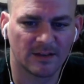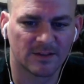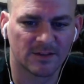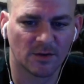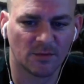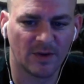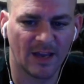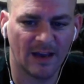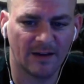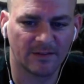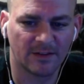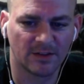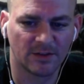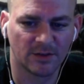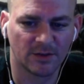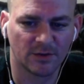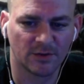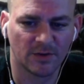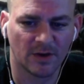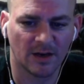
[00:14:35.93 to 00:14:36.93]
So we have to
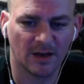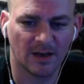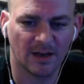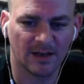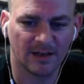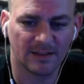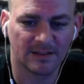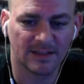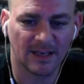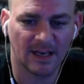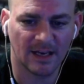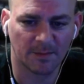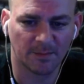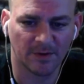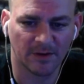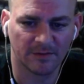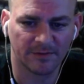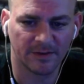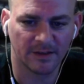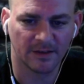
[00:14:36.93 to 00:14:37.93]
do an attack
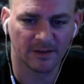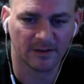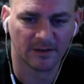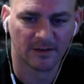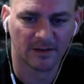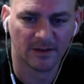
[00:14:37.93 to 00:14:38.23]
buff here.